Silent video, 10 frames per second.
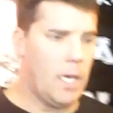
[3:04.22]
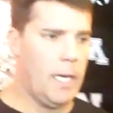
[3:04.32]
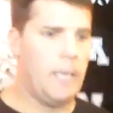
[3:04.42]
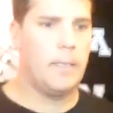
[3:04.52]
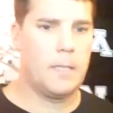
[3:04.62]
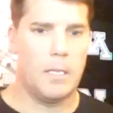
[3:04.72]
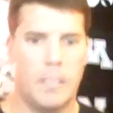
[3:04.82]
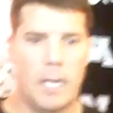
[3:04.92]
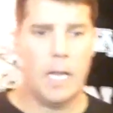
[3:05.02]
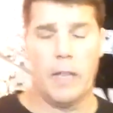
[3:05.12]

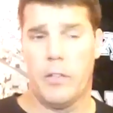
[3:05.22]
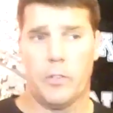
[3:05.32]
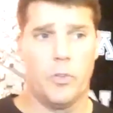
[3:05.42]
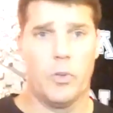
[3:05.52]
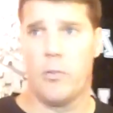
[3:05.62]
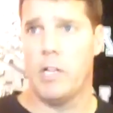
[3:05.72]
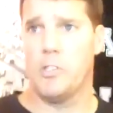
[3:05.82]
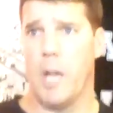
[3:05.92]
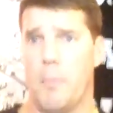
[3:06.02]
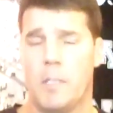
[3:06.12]
I think they're doing a
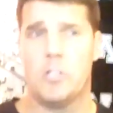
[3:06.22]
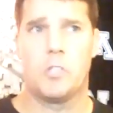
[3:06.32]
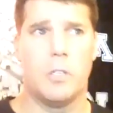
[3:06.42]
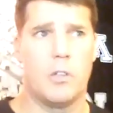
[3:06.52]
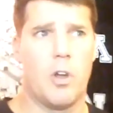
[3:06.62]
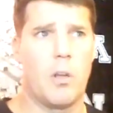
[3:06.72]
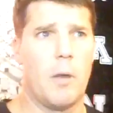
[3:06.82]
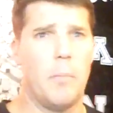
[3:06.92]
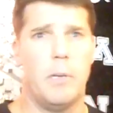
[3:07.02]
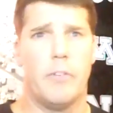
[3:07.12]
great job. I just talk
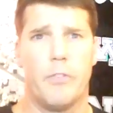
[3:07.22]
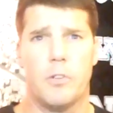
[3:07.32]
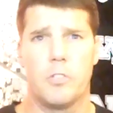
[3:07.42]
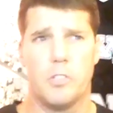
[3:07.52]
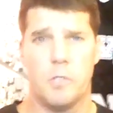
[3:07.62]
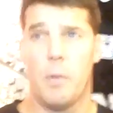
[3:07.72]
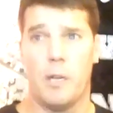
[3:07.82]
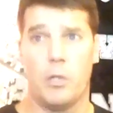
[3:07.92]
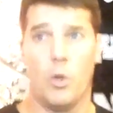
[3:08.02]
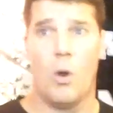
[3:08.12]
about Amir first because he's
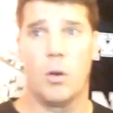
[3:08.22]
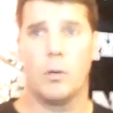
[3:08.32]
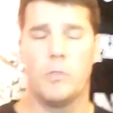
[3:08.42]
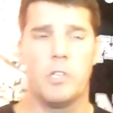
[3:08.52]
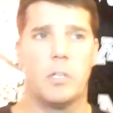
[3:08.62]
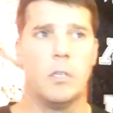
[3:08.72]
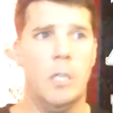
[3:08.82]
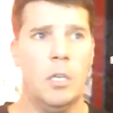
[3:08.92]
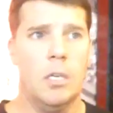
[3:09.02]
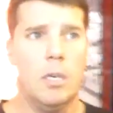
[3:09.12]
been here longer. He was here
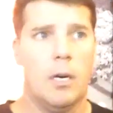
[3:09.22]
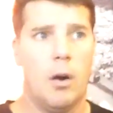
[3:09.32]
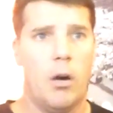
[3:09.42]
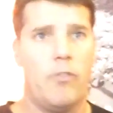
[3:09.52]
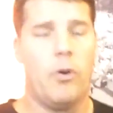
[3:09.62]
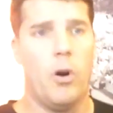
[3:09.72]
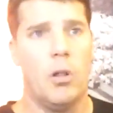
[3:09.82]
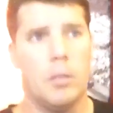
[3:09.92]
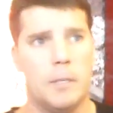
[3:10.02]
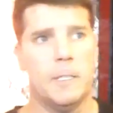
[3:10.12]
all
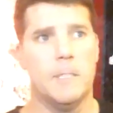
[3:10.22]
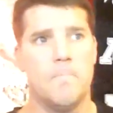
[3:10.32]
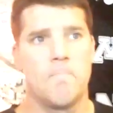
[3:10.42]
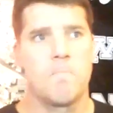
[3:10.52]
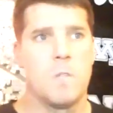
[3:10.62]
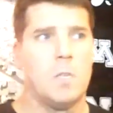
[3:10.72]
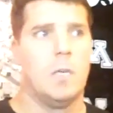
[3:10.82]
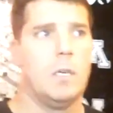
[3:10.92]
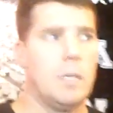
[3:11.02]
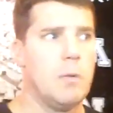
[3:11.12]
fall.
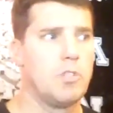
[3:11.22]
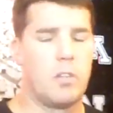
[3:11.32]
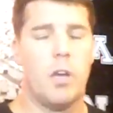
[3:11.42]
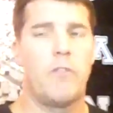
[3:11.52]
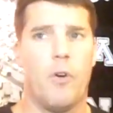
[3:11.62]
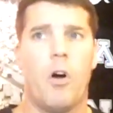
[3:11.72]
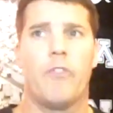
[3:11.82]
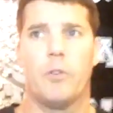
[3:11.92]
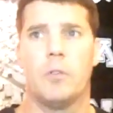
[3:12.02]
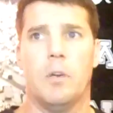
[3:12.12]
It was a tough
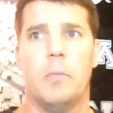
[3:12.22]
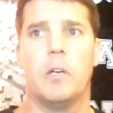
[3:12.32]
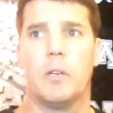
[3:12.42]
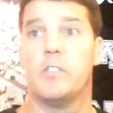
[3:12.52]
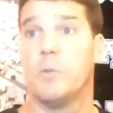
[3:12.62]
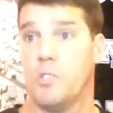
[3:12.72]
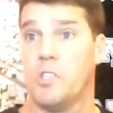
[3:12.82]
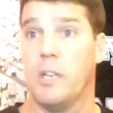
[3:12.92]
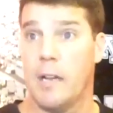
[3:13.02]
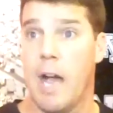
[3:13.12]
fall for Amir because he
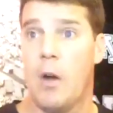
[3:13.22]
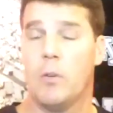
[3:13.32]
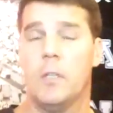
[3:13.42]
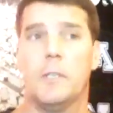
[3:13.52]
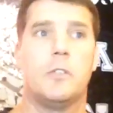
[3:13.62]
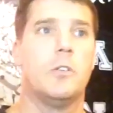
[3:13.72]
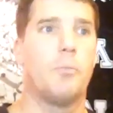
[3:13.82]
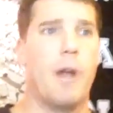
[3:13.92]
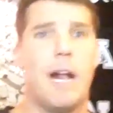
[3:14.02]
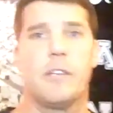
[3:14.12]
was sitting out,
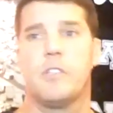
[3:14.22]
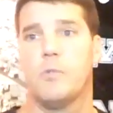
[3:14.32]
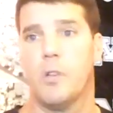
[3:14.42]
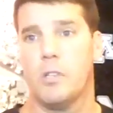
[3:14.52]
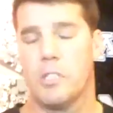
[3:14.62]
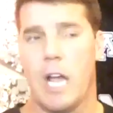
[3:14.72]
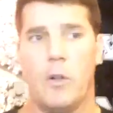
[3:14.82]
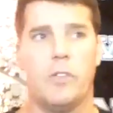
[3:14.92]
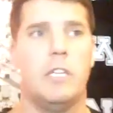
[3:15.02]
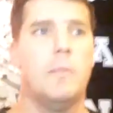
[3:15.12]
couldn't practice. He was on a
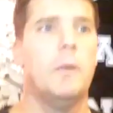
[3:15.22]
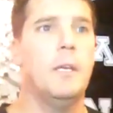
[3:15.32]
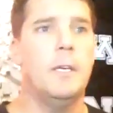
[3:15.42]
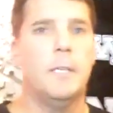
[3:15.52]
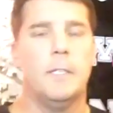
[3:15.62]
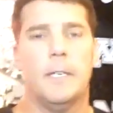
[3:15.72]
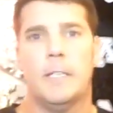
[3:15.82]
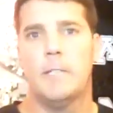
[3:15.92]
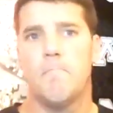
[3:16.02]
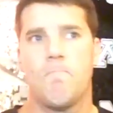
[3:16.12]
scout team.
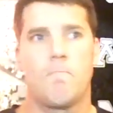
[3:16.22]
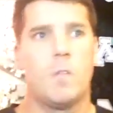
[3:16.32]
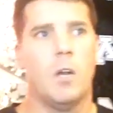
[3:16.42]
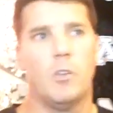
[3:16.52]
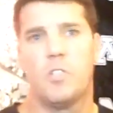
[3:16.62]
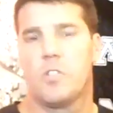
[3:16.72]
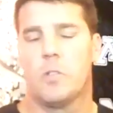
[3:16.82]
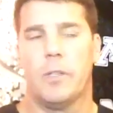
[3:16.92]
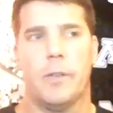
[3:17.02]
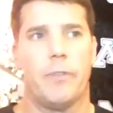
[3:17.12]

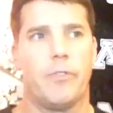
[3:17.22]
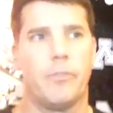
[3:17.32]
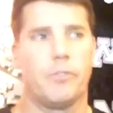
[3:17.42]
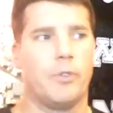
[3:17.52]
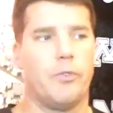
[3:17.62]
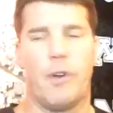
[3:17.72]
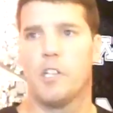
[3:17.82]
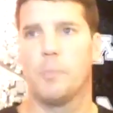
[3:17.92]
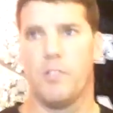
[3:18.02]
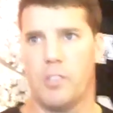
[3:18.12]
True
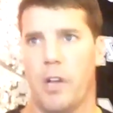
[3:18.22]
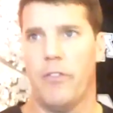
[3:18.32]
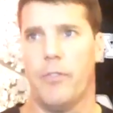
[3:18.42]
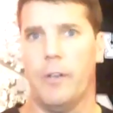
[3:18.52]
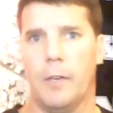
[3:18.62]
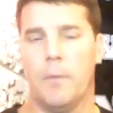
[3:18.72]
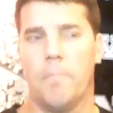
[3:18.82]
freshman stuff